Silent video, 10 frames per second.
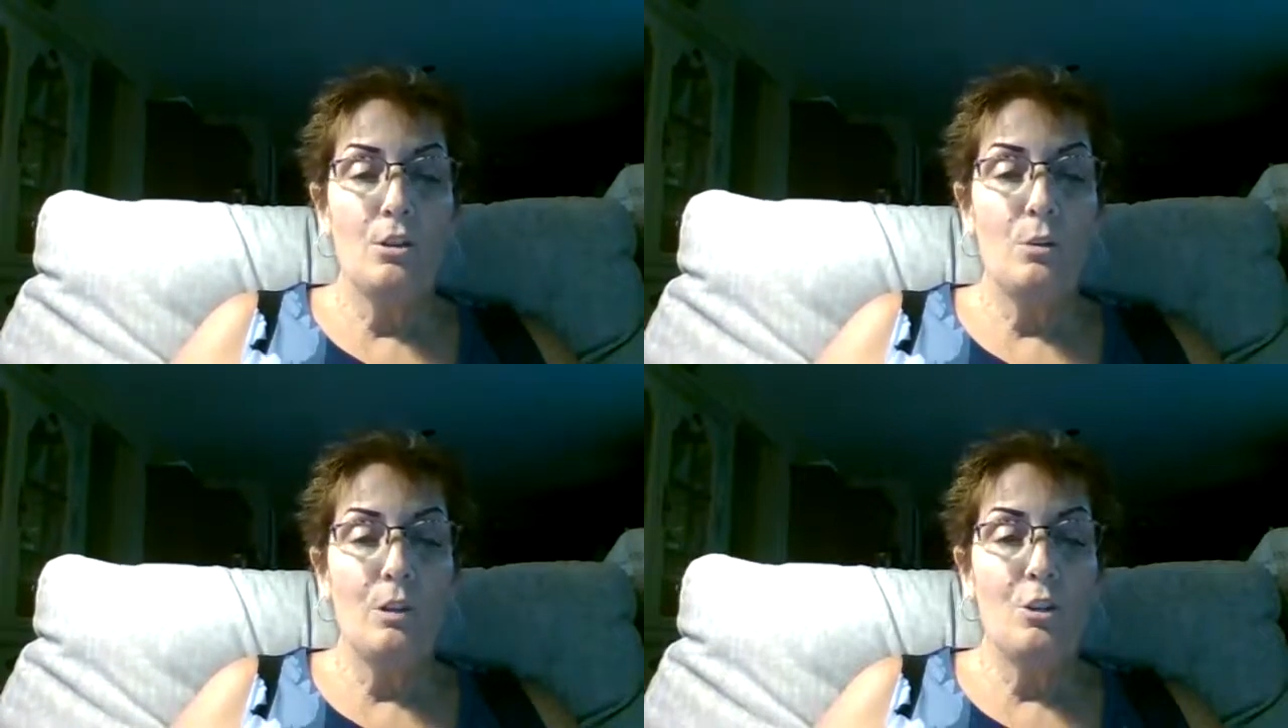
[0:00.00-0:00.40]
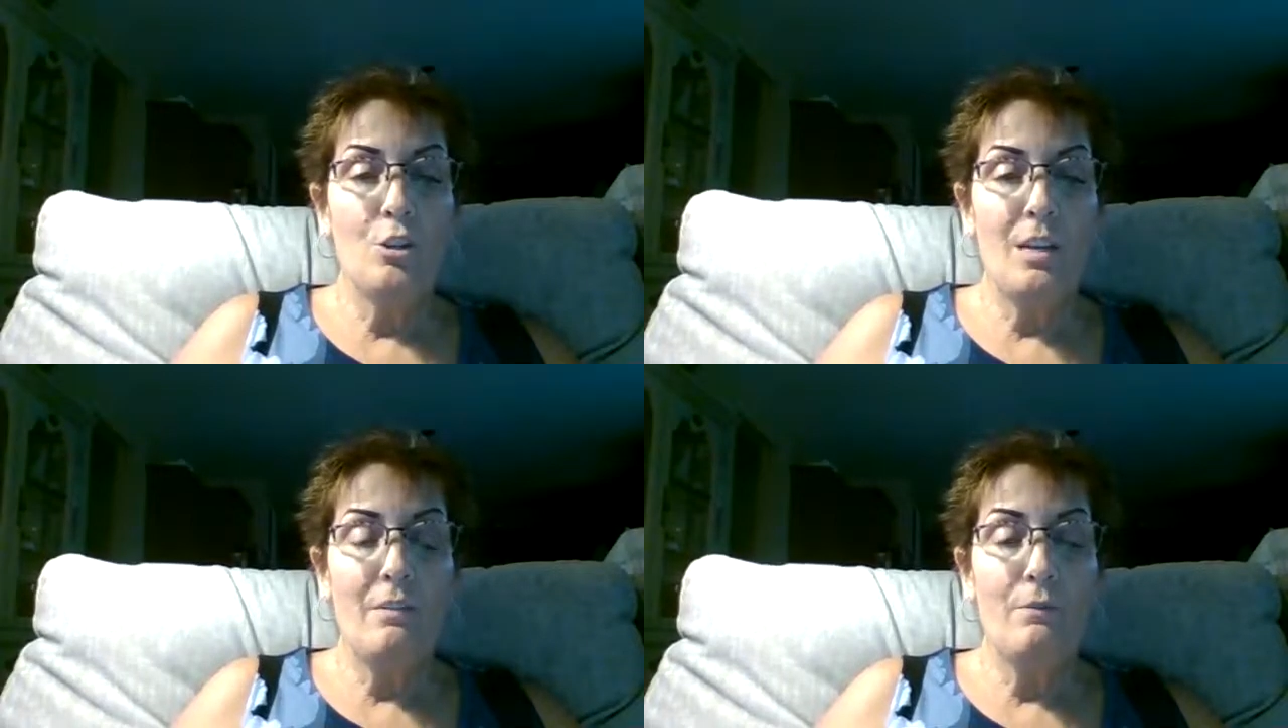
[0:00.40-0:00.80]
to
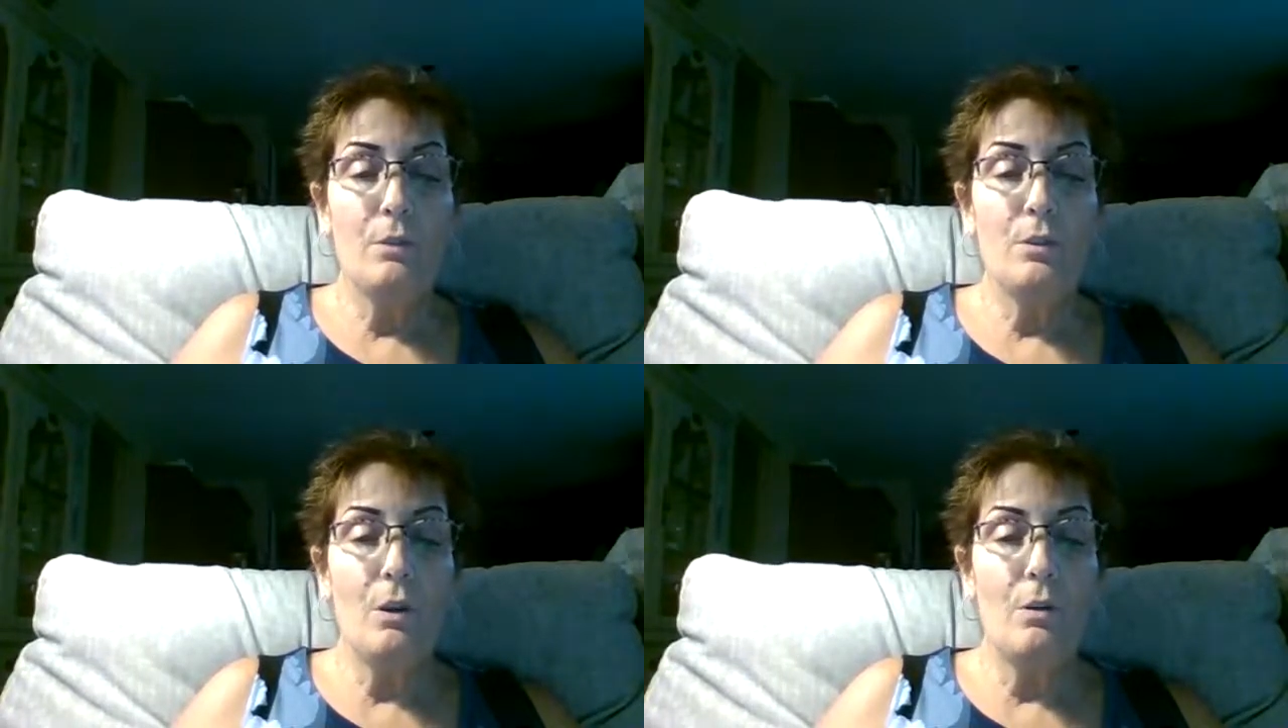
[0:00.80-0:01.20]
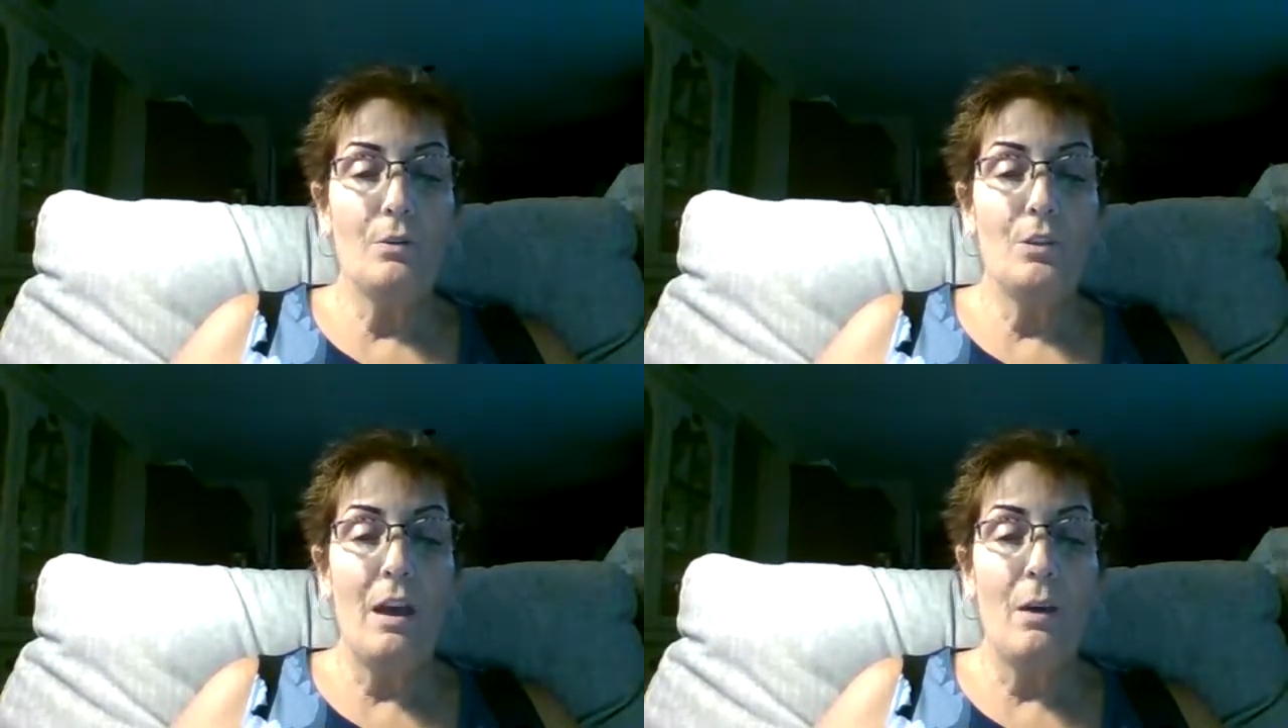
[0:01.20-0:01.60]
achieve
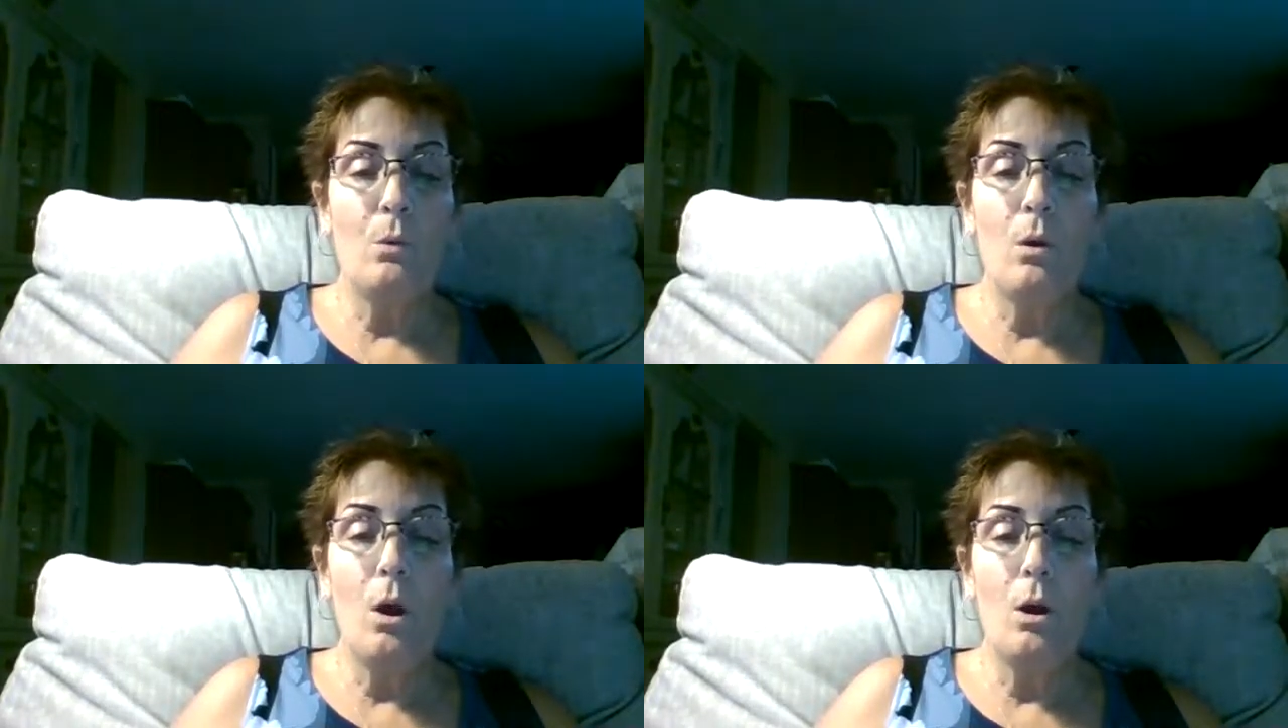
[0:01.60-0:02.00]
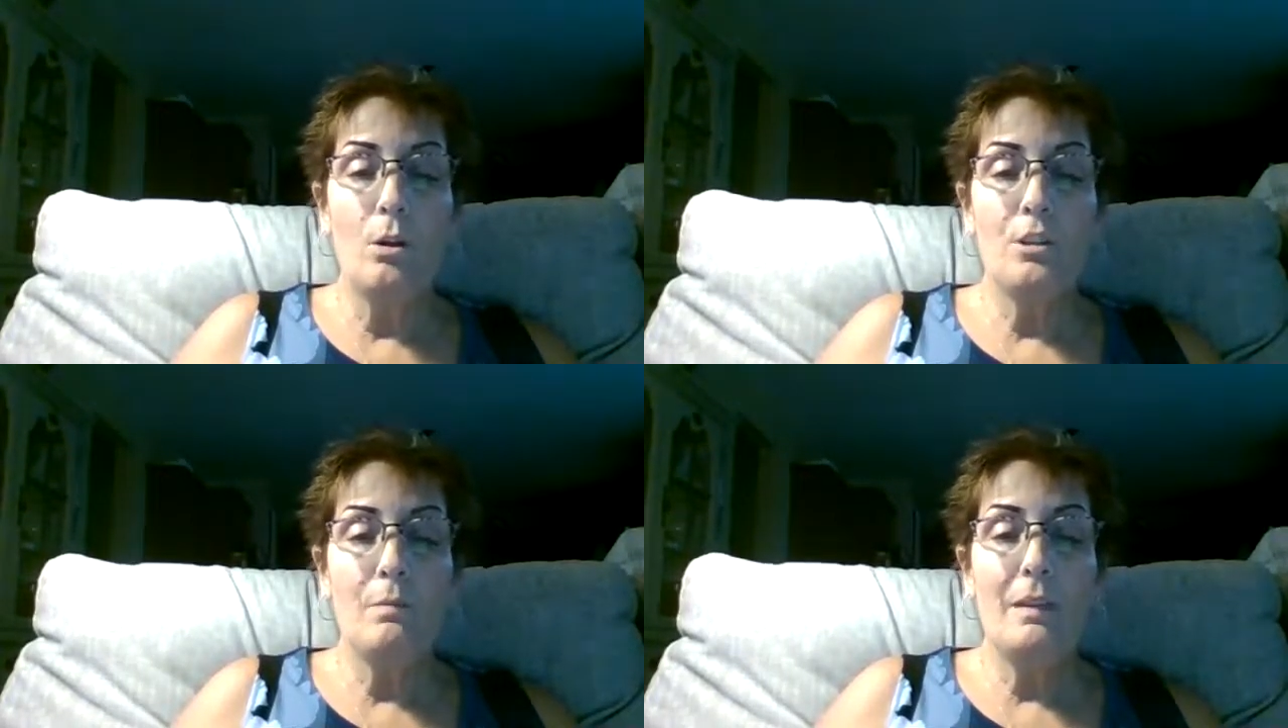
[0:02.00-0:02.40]
results that will
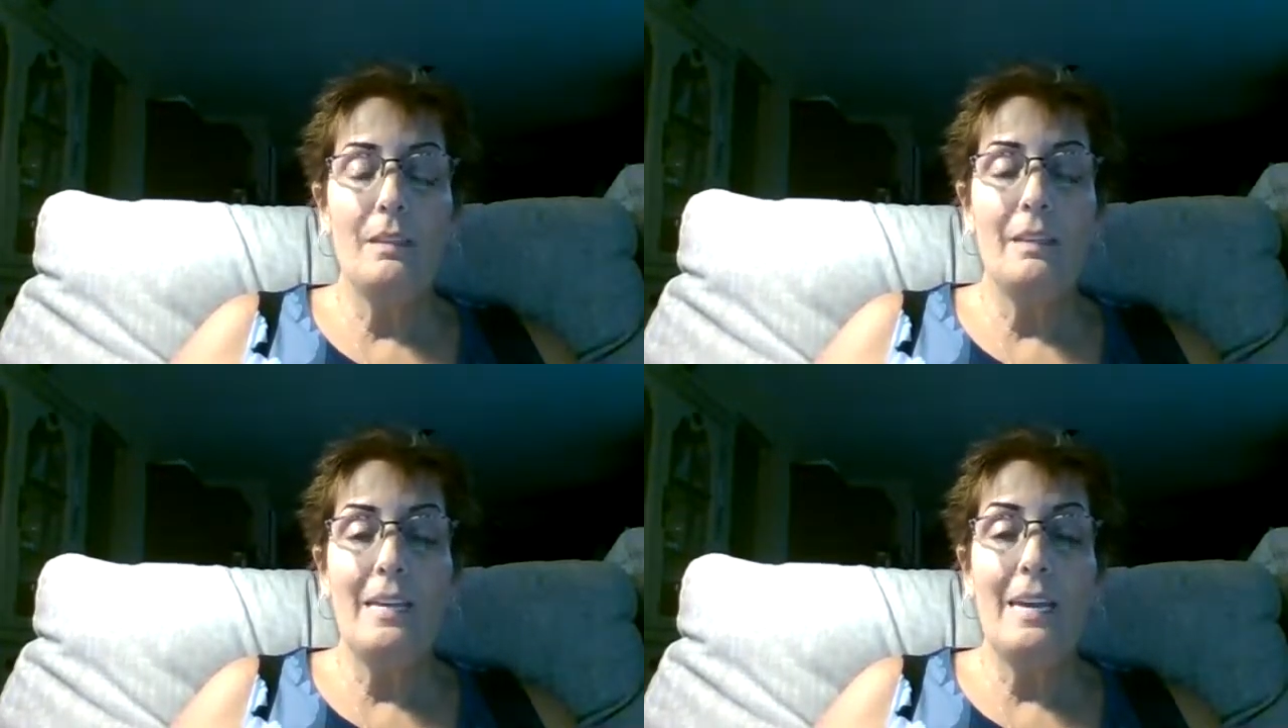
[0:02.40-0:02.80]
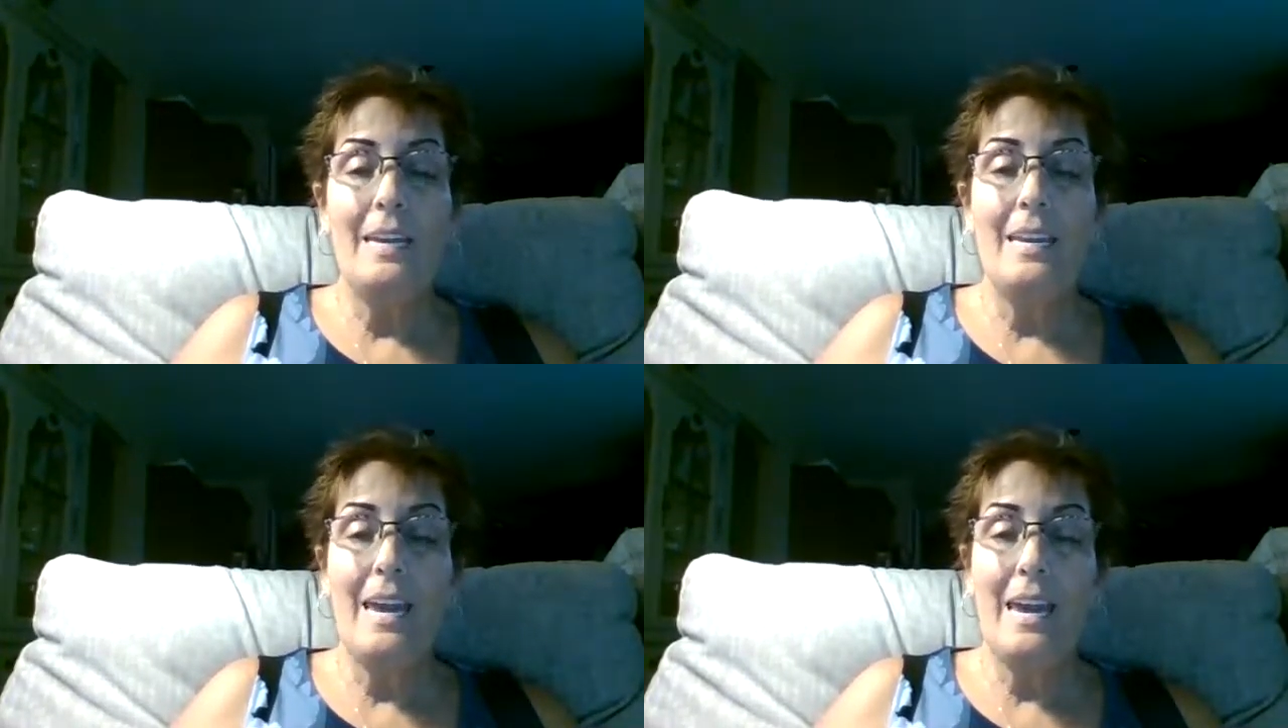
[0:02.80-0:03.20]
ultimately
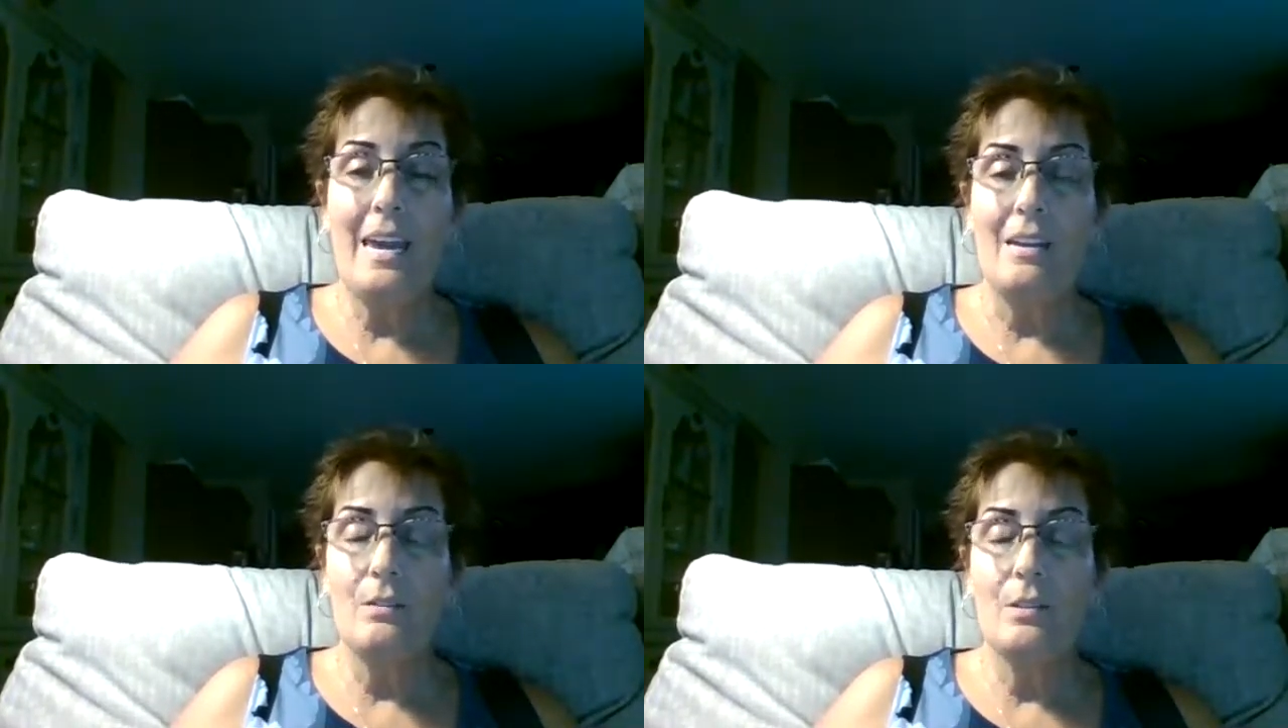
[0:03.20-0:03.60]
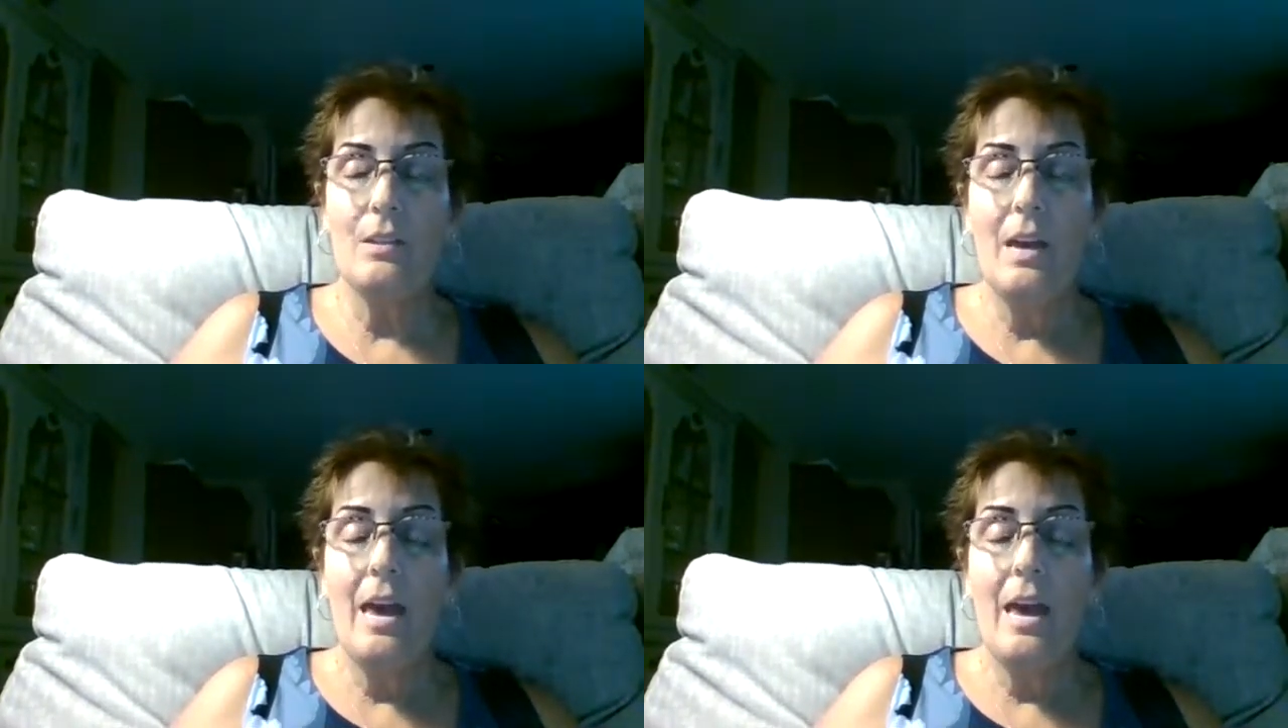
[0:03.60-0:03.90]
enhance